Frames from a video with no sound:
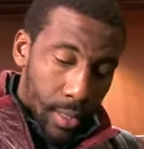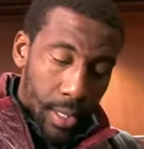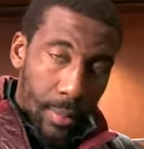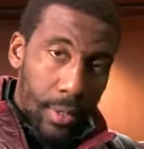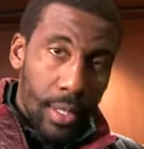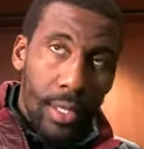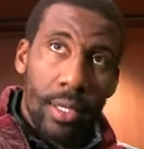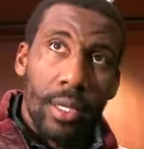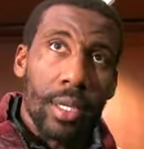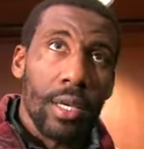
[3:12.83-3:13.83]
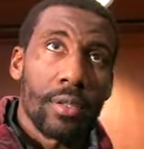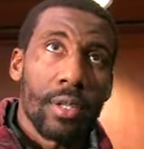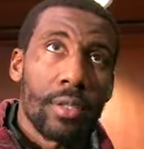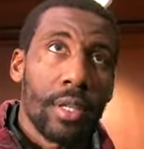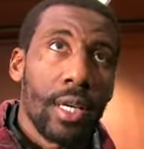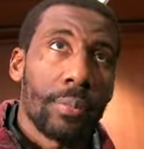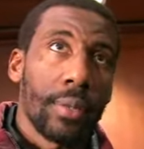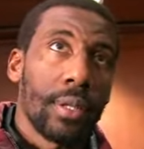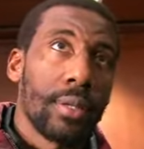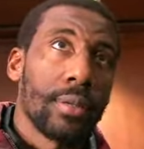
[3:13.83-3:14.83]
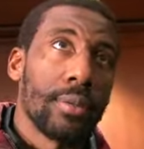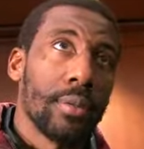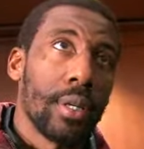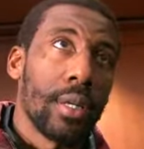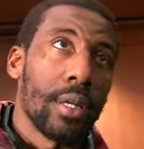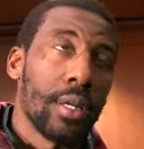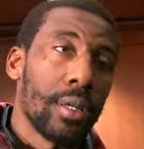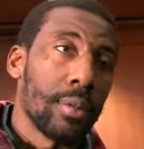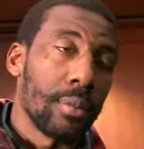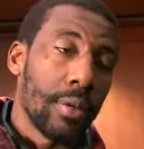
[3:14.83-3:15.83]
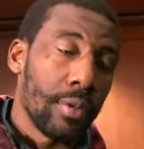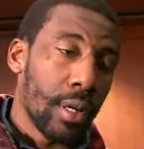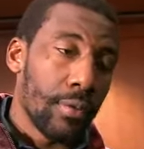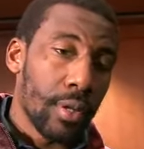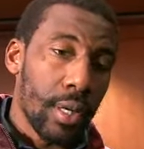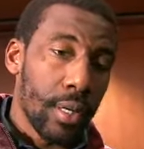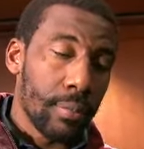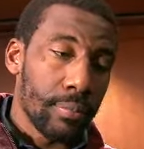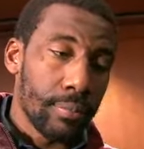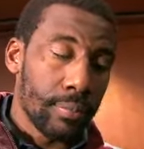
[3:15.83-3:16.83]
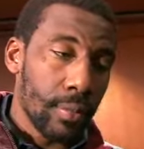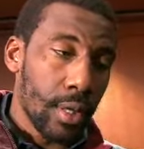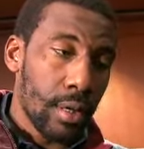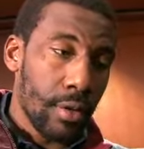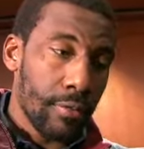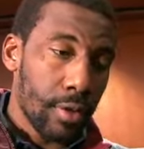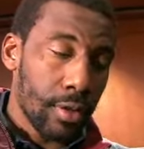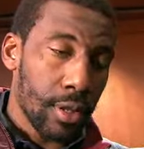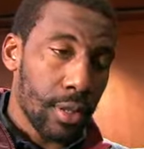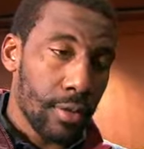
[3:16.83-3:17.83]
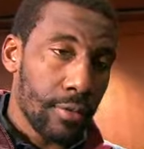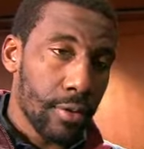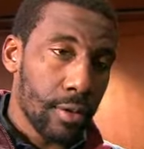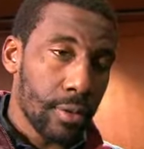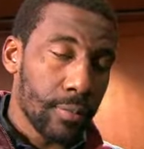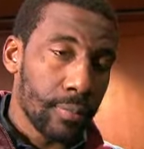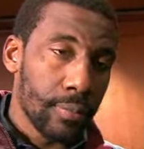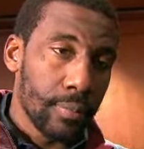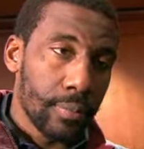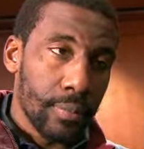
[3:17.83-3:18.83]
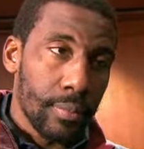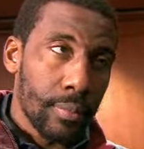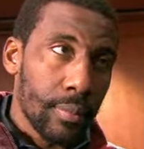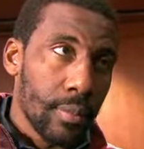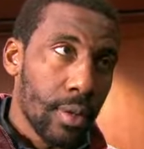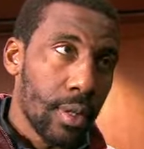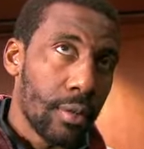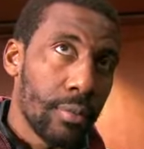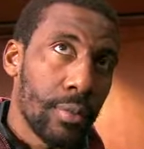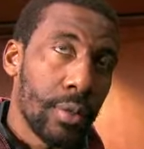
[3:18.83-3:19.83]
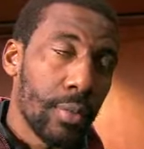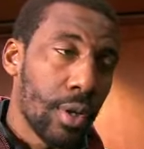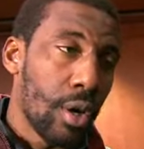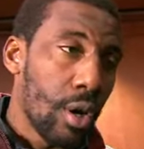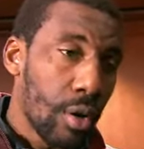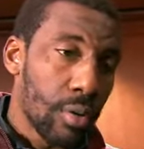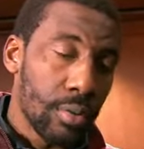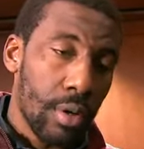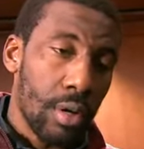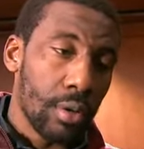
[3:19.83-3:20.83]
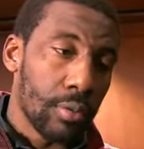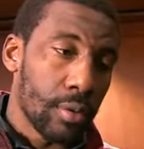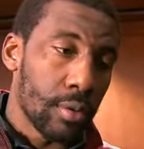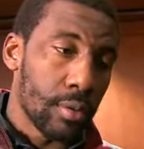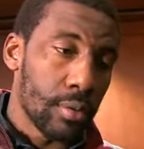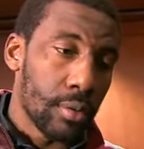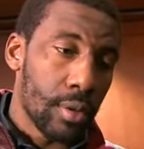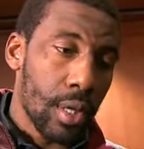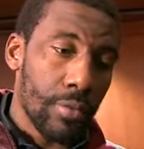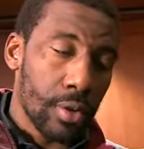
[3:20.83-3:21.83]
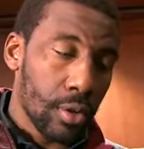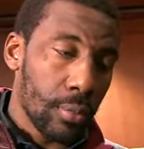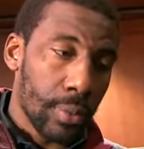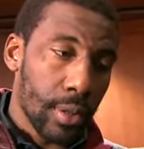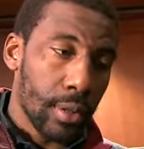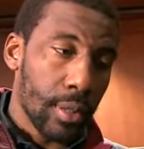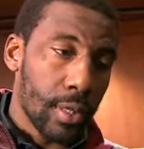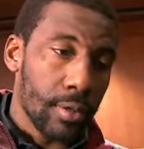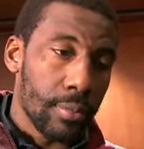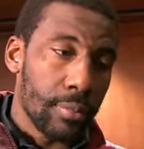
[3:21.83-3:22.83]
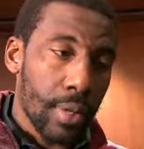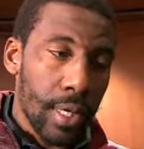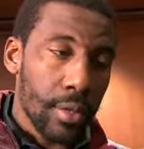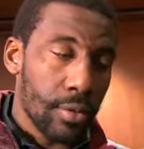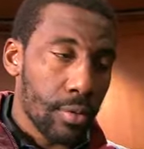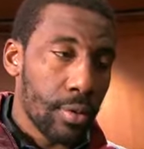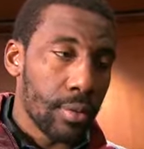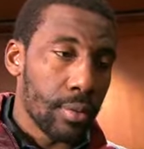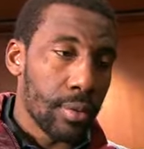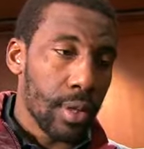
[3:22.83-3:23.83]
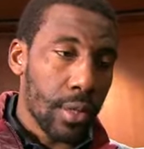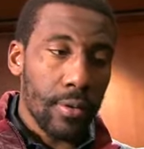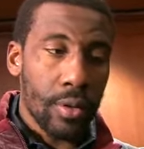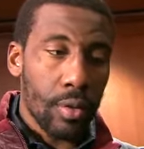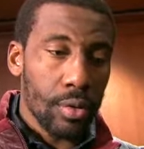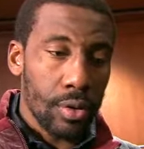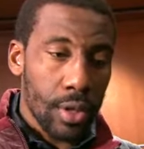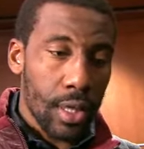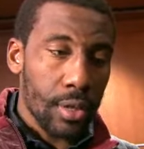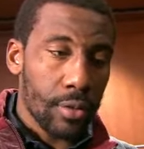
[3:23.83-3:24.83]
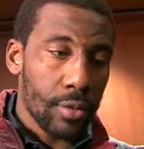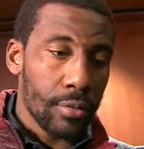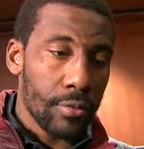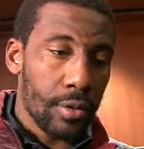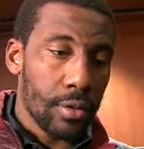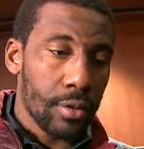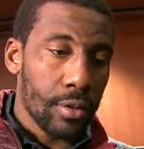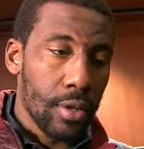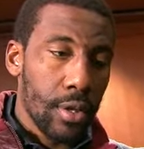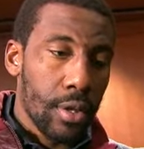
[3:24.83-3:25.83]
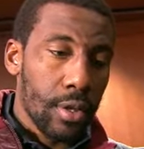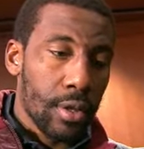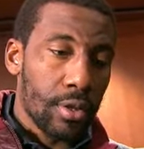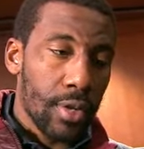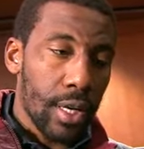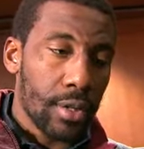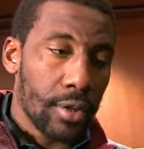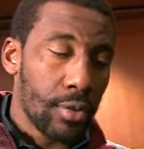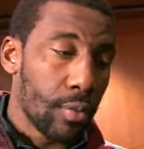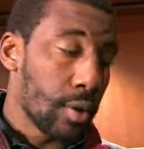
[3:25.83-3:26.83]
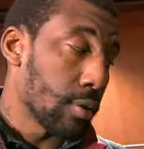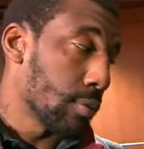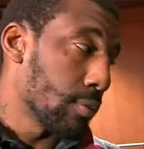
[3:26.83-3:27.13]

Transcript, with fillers: Yeah, I mean he gives us a game plan every game, offensively and defensively, and we all of us, every single player has to buy into it and give the coach a chance for his strategy to work.